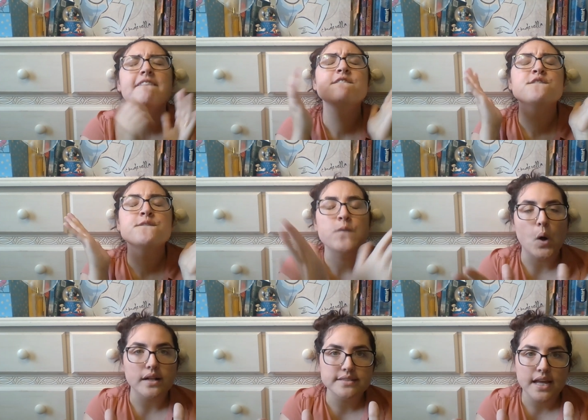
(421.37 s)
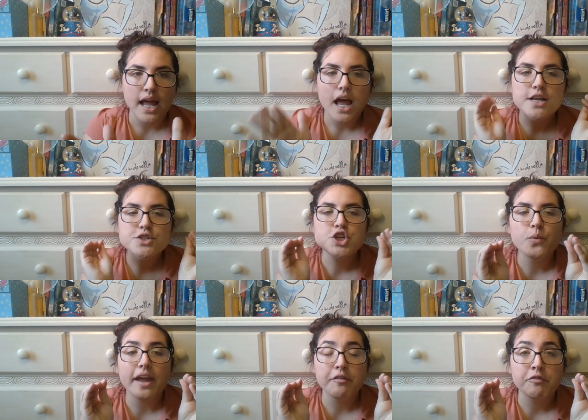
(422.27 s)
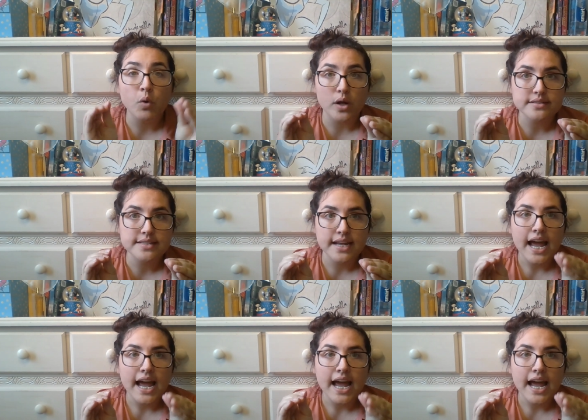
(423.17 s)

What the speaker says: a fault. To a fault.